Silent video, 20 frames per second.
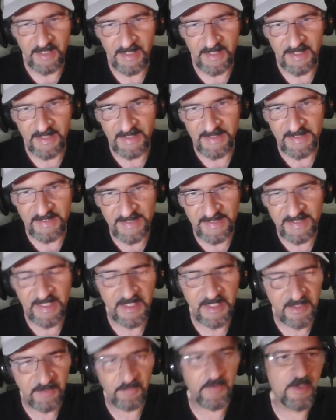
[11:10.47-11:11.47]

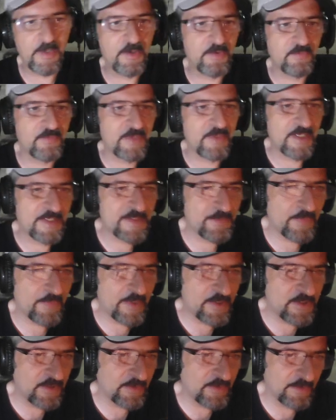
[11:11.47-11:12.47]
second part of the
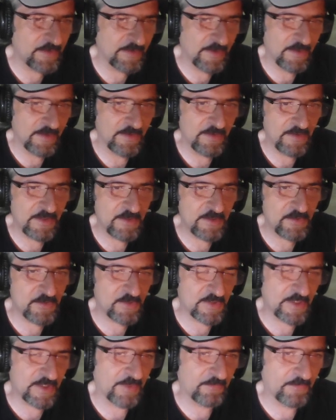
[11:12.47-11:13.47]
expansion, thanks to
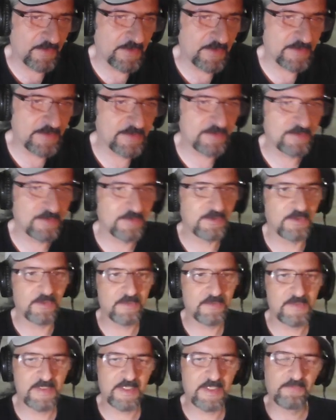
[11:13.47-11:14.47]
Self-Eaters.
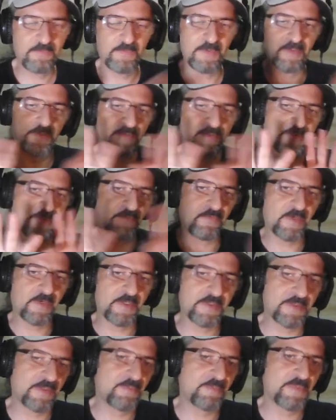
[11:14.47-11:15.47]
Self-Eaters
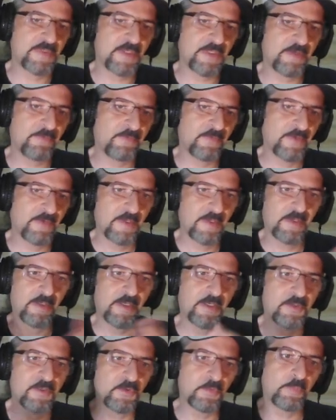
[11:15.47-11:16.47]
devise themselves,
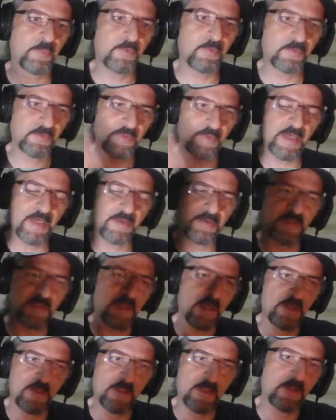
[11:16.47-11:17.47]
and you put
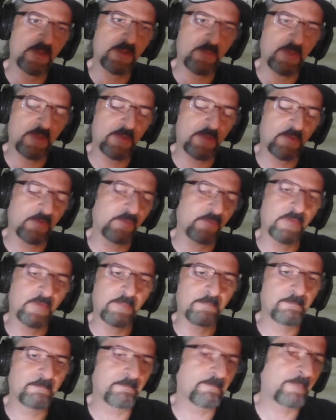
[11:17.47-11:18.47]
Gankane in the middle of
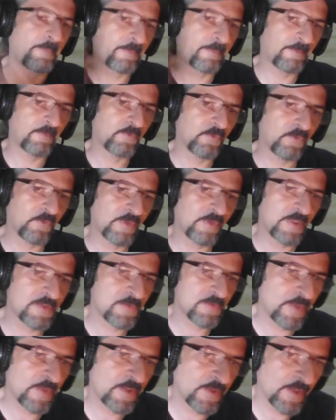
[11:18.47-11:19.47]
them. So that's
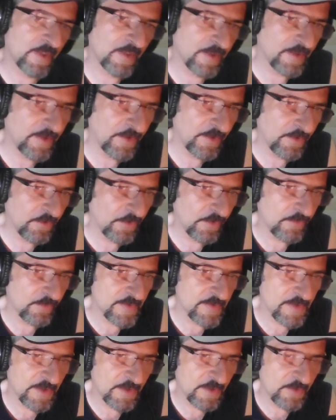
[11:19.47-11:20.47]
why all of a
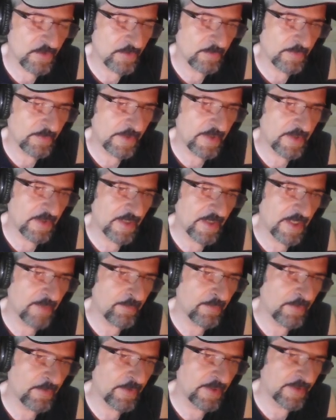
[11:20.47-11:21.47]
sudden you play a
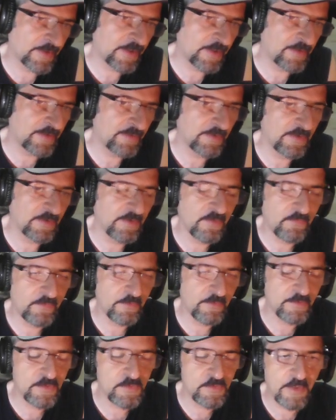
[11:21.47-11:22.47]
9-point card in the
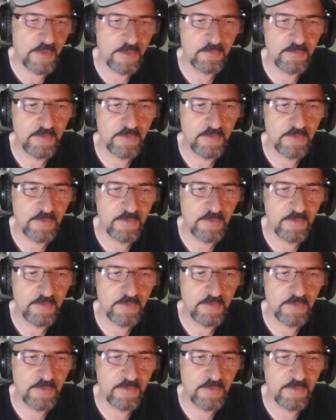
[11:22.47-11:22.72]
first round.